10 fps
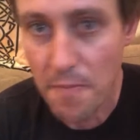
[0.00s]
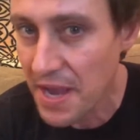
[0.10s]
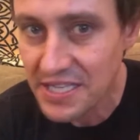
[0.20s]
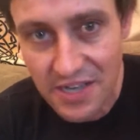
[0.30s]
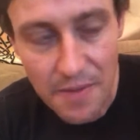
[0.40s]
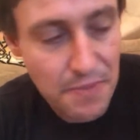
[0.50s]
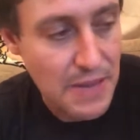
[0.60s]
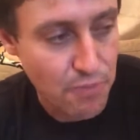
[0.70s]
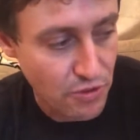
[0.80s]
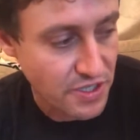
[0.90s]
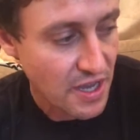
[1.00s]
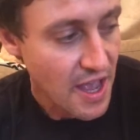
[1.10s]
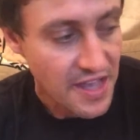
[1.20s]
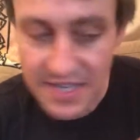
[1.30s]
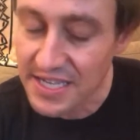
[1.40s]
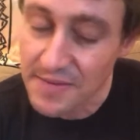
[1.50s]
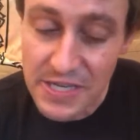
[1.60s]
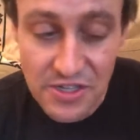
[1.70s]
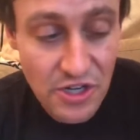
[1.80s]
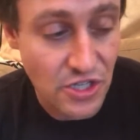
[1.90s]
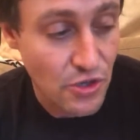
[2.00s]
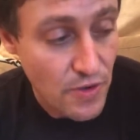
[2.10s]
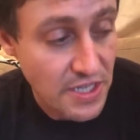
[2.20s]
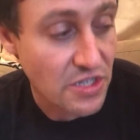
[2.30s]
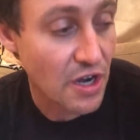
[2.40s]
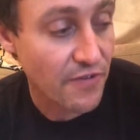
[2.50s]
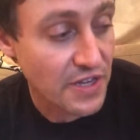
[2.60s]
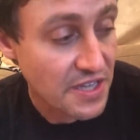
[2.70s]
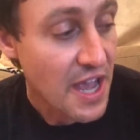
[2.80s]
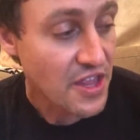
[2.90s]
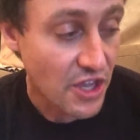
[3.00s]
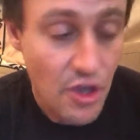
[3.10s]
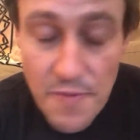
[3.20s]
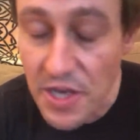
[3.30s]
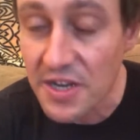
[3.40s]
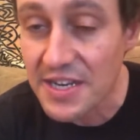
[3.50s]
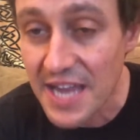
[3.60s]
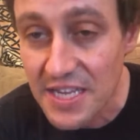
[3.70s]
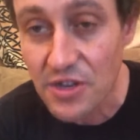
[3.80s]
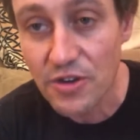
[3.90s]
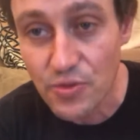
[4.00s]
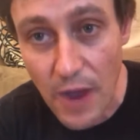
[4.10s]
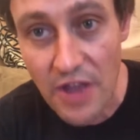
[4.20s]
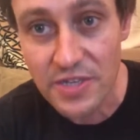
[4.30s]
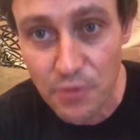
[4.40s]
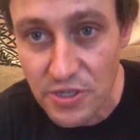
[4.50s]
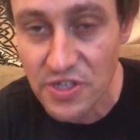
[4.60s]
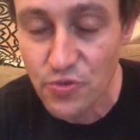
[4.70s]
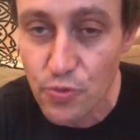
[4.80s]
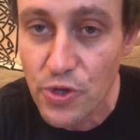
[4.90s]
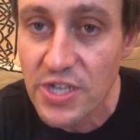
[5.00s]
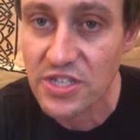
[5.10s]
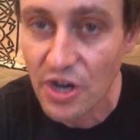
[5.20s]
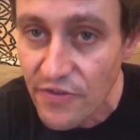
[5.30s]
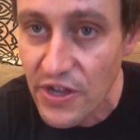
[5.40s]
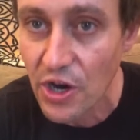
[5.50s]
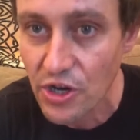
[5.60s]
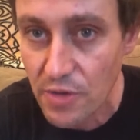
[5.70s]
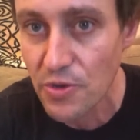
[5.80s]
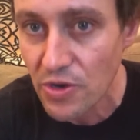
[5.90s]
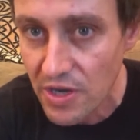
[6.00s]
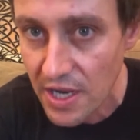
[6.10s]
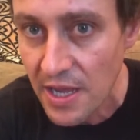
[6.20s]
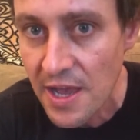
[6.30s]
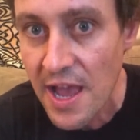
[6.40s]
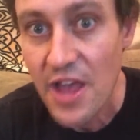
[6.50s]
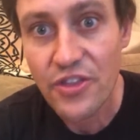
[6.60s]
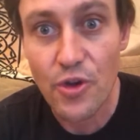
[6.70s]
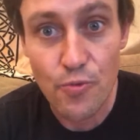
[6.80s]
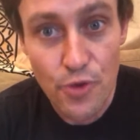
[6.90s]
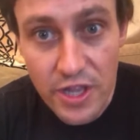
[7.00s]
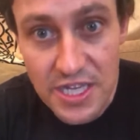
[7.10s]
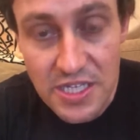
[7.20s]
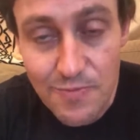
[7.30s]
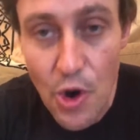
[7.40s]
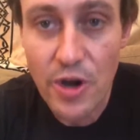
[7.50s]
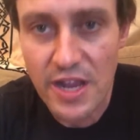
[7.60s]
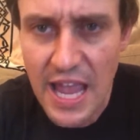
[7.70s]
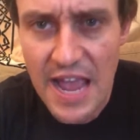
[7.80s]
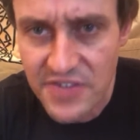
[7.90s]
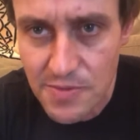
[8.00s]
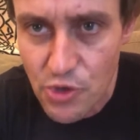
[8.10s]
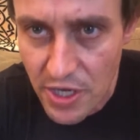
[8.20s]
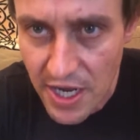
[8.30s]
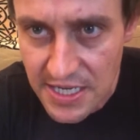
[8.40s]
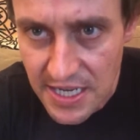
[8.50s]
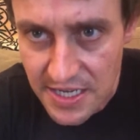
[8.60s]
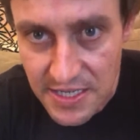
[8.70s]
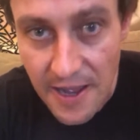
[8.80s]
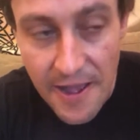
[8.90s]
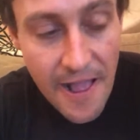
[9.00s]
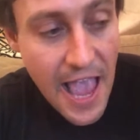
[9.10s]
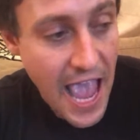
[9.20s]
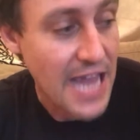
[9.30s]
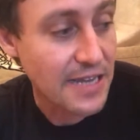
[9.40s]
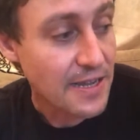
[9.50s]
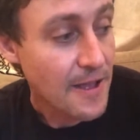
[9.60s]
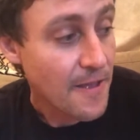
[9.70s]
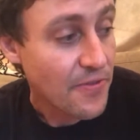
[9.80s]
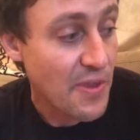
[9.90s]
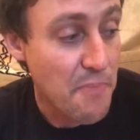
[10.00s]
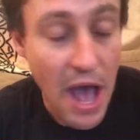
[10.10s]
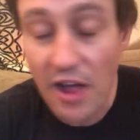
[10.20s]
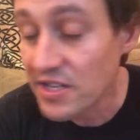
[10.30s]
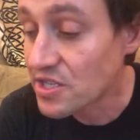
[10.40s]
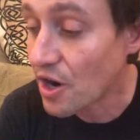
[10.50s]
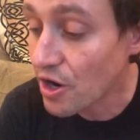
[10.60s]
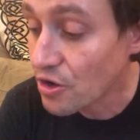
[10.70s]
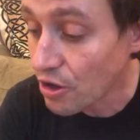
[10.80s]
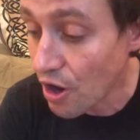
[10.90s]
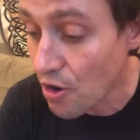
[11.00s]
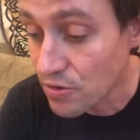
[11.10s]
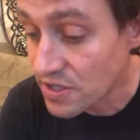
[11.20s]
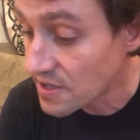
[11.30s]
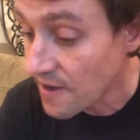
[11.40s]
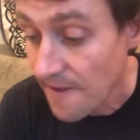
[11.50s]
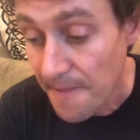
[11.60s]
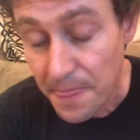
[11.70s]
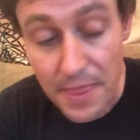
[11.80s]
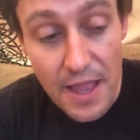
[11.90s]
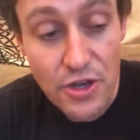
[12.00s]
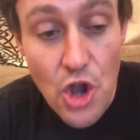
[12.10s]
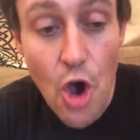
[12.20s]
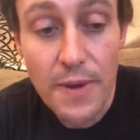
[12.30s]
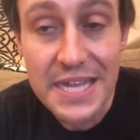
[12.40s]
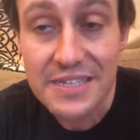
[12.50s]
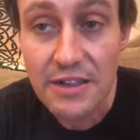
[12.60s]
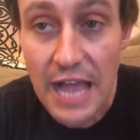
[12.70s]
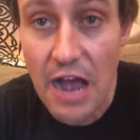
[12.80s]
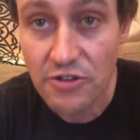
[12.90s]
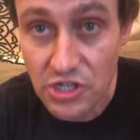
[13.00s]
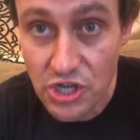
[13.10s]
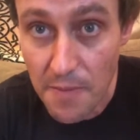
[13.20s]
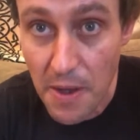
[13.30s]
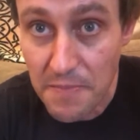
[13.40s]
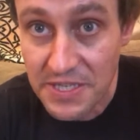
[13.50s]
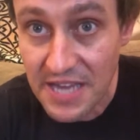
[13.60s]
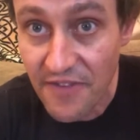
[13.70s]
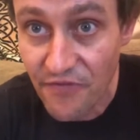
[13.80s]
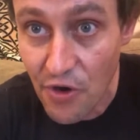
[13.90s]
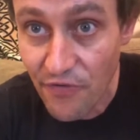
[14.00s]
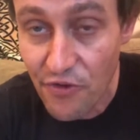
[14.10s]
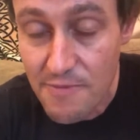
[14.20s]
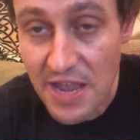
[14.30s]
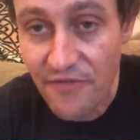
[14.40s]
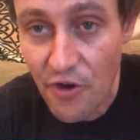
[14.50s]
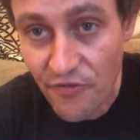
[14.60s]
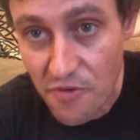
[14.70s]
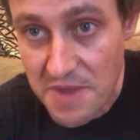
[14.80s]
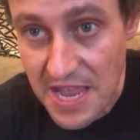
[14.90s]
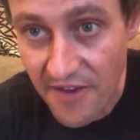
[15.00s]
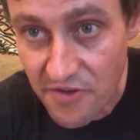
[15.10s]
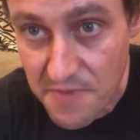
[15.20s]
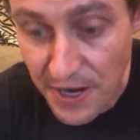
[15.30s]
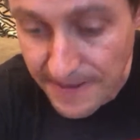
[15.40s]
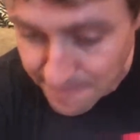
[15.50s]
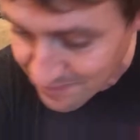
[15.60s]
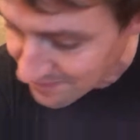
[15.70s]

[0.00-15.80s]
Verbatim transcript: based on people's, it's like somebody starts doing service, the community takes notice, wow, this person's really serving our community. They're really smart and they have some good ideas. And the ballots are closed. Nobody is allowed to jump up and say, vote for me, vote for me, everybody.